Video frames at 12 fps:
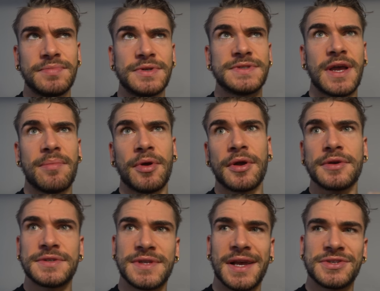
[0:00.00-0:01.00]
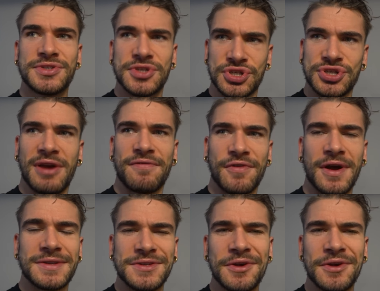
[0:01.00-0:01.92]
Bullseye Burger slash the Chevron.